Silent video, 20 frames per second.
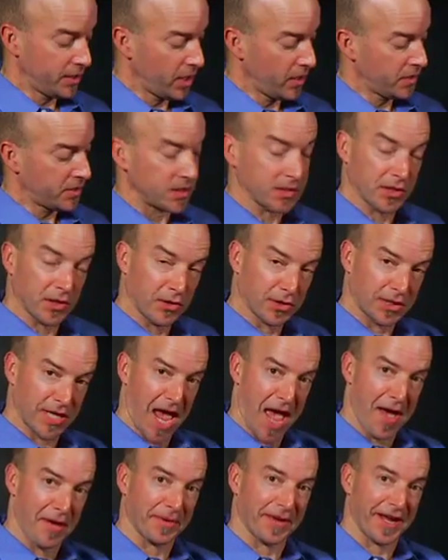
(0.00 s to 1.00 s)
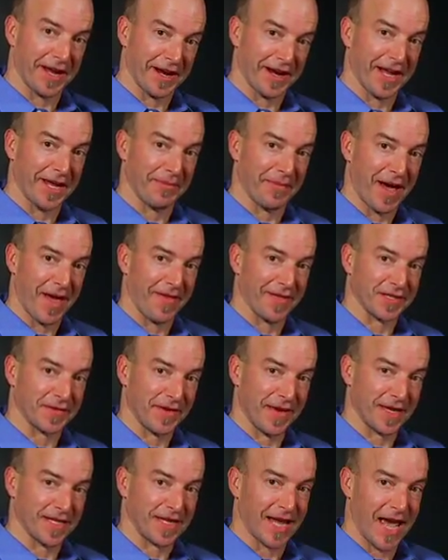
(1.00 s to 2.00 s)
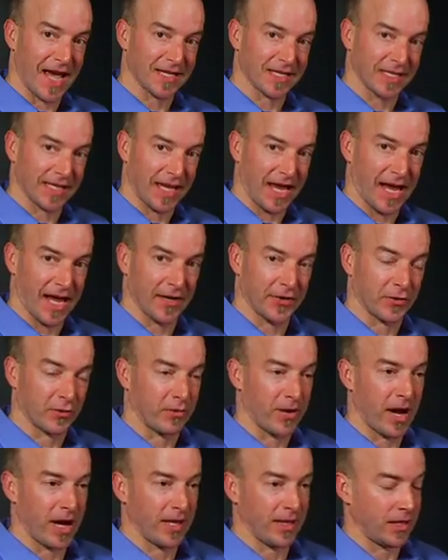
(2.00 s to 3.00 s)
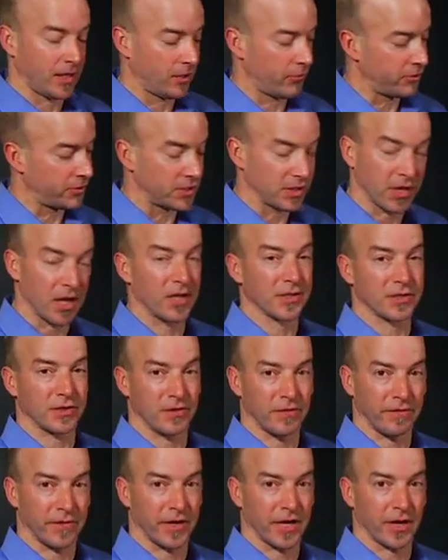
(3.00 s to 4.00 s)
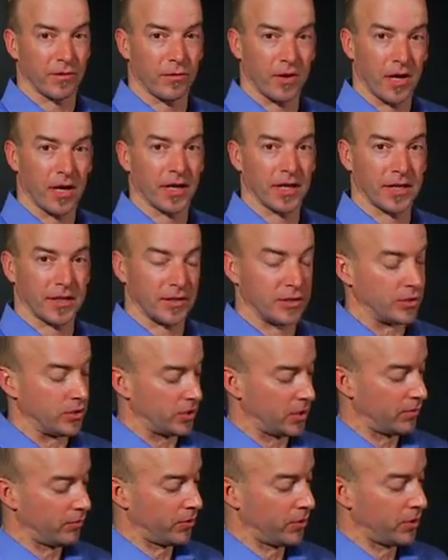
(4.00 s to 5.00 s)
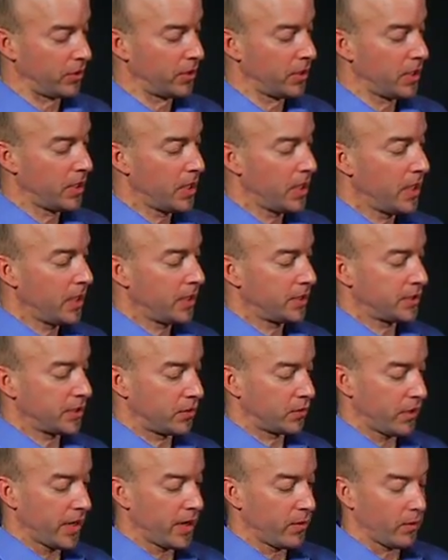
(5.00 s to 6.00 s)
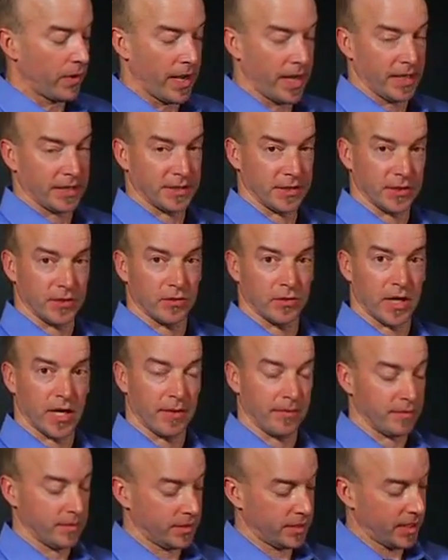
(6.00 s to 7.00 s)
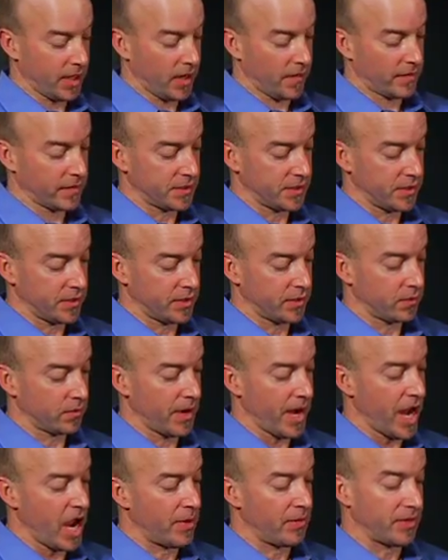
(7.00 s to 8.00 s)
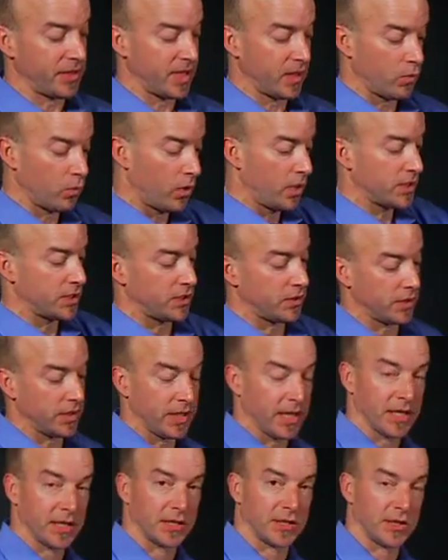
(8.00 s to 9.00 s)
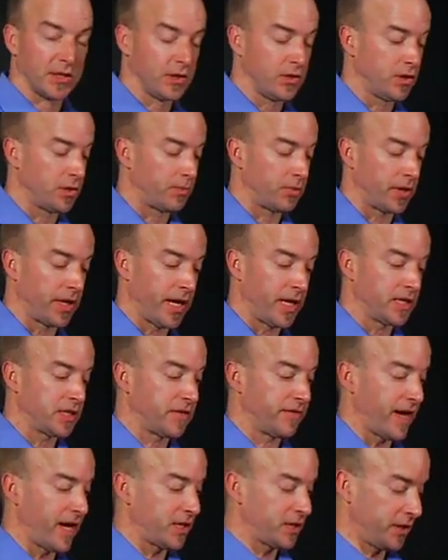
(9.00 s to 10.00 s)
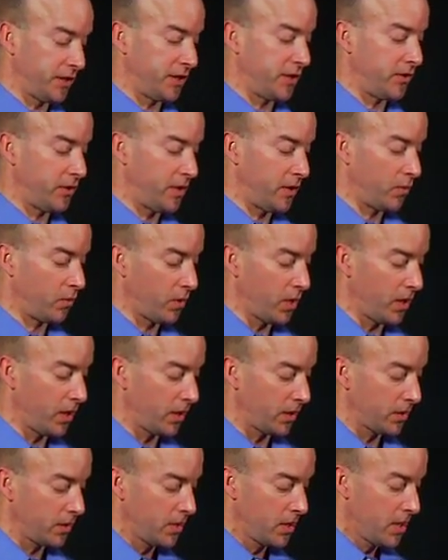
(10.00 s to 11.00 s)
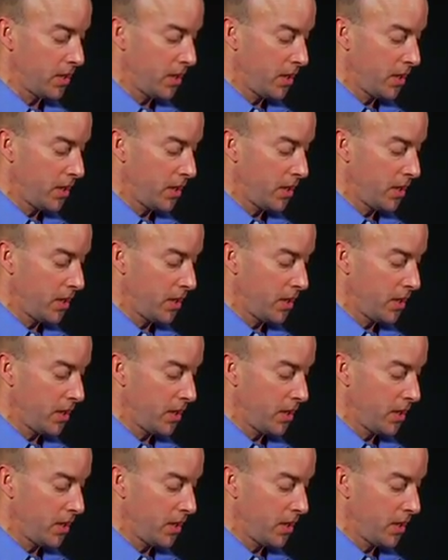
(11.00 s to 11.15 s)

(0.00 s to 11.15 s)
you notice this whole time I'm carrying it by this fantastic handle right here, which is also very rugged and durable? It's a great way to carry this unit around, but then once you get to the place of actually doing the work,